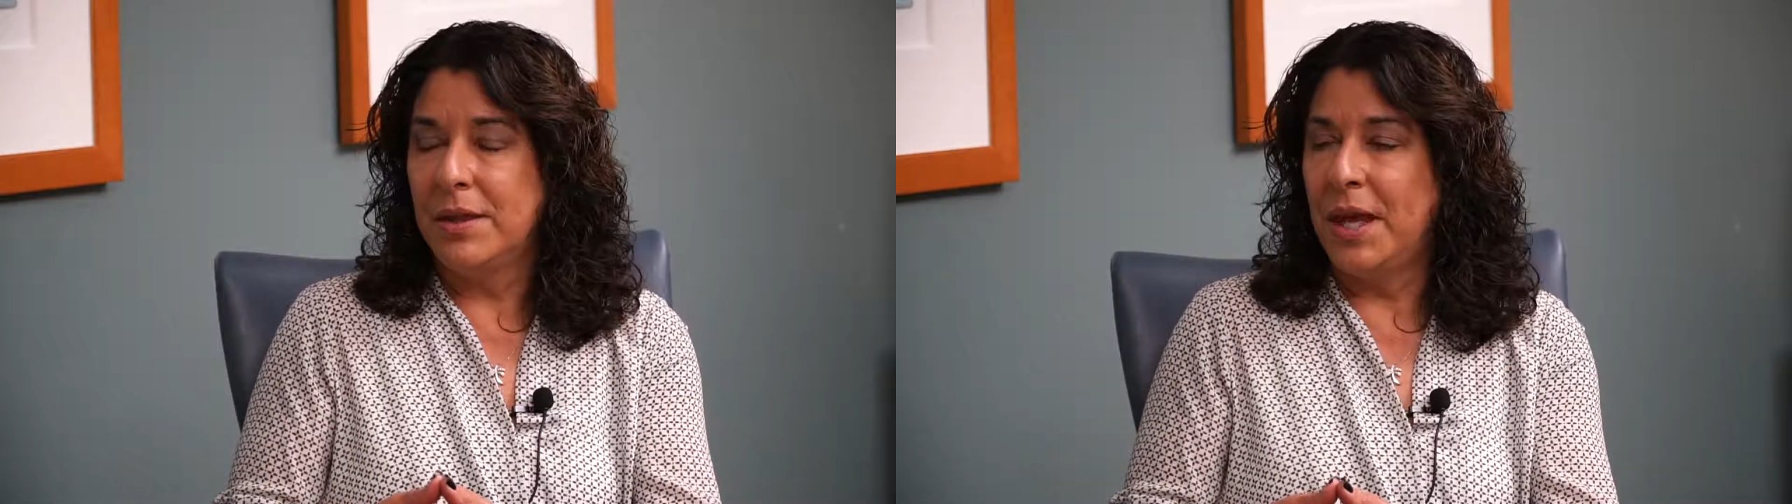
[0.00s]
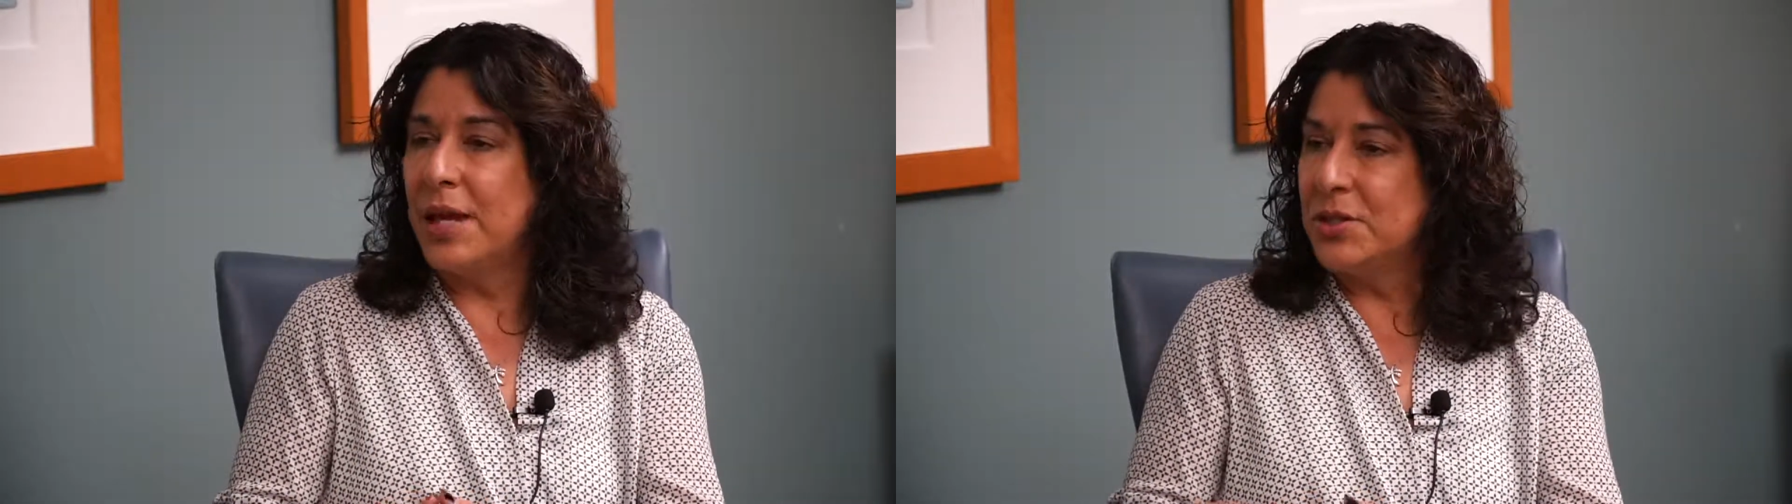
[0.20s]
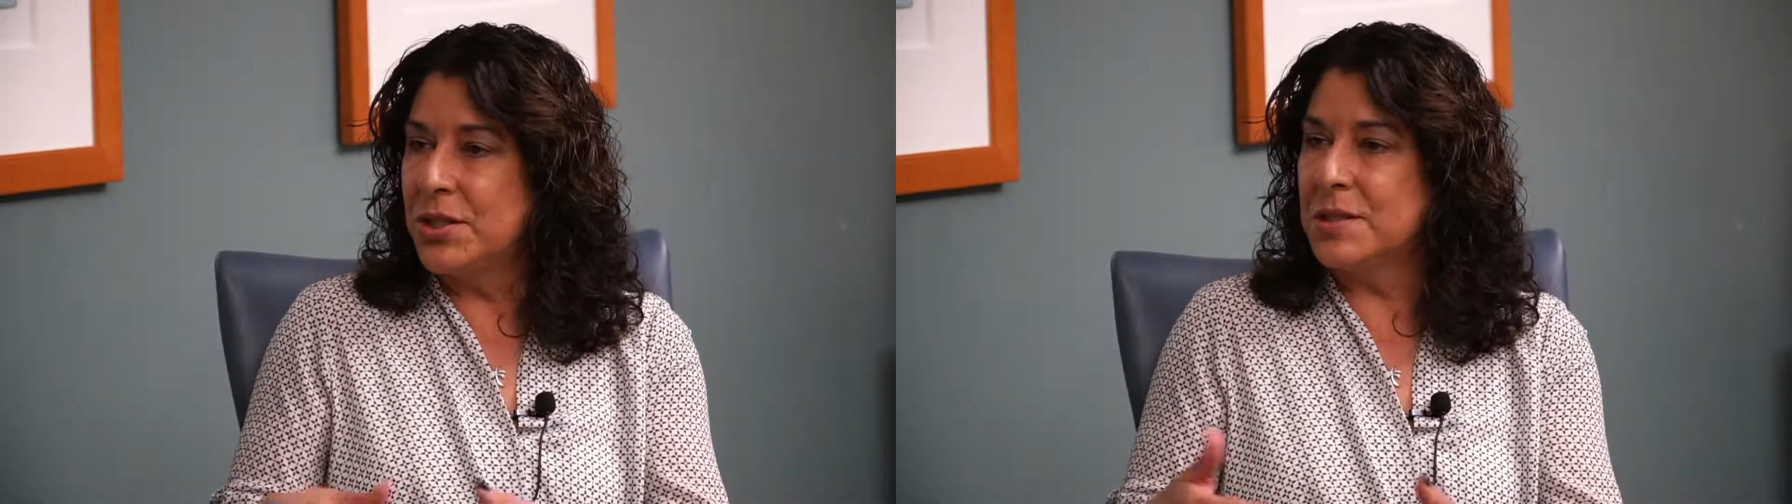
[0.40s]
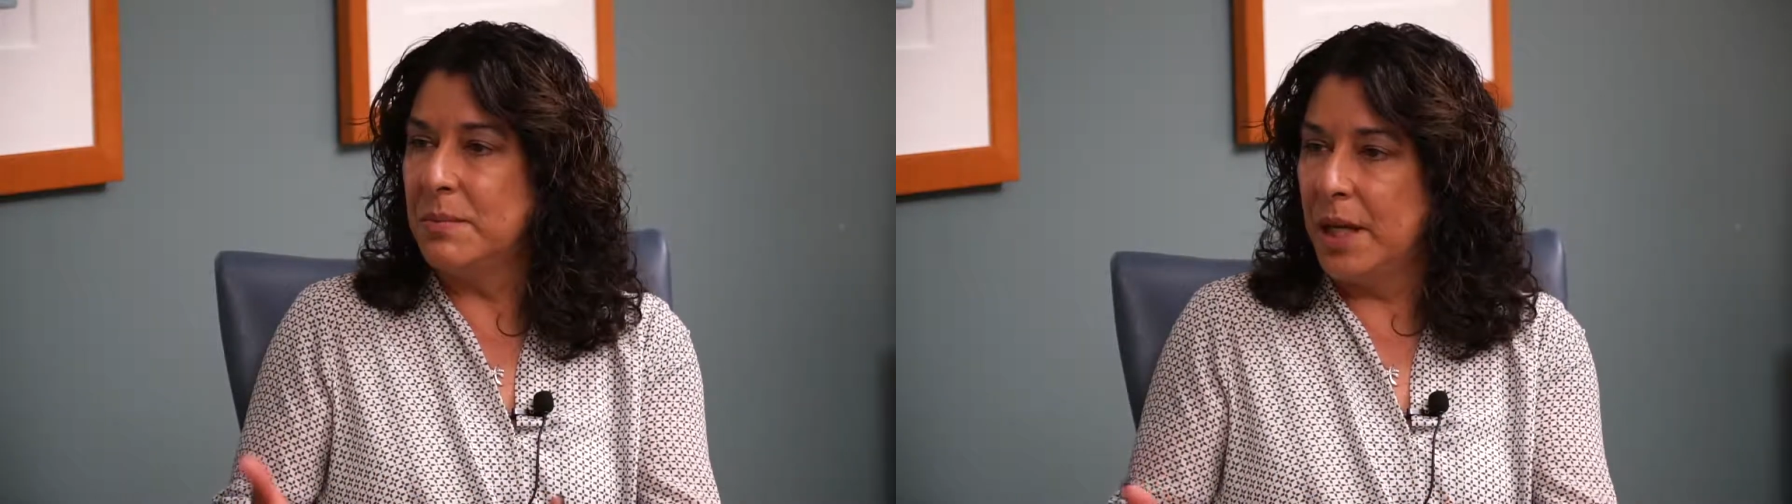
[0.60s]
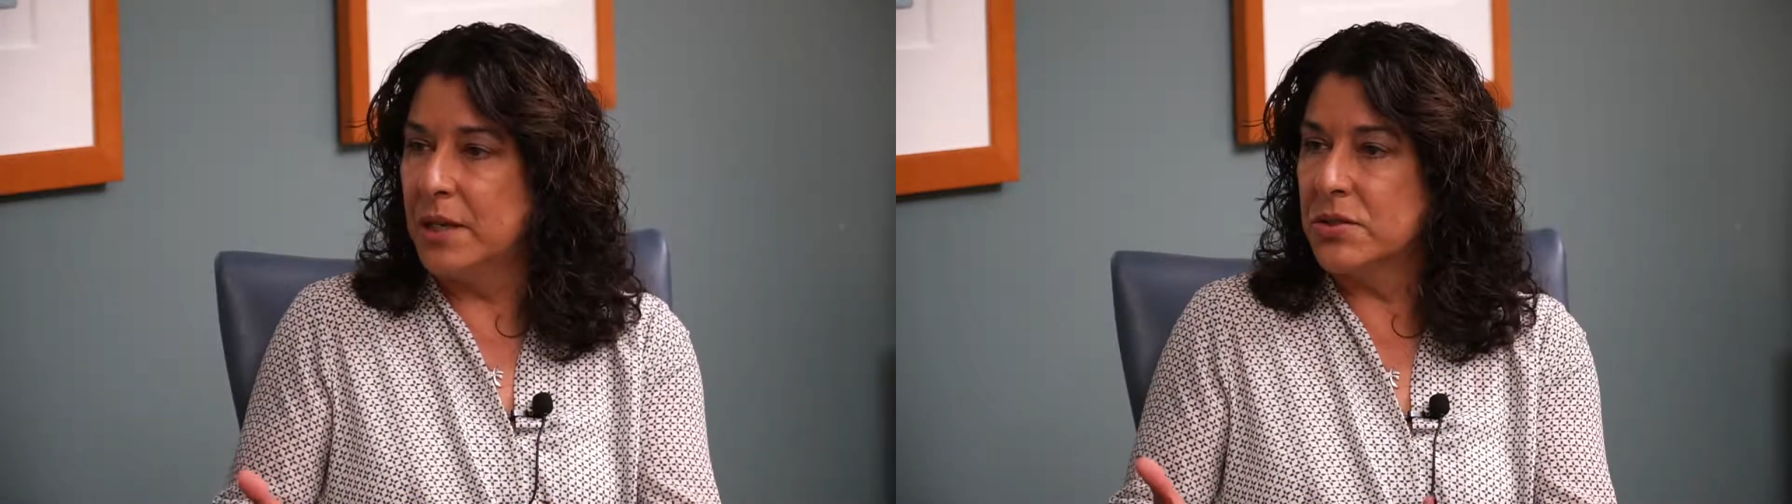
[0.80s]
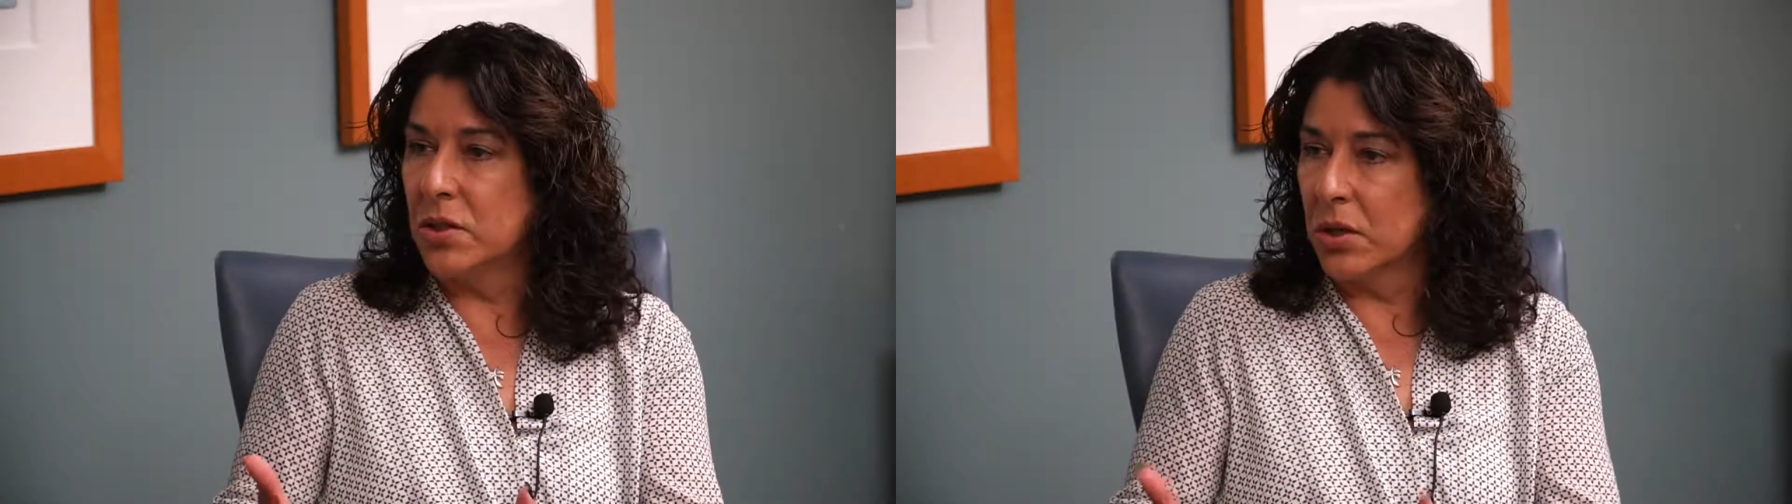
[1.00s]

That just makes your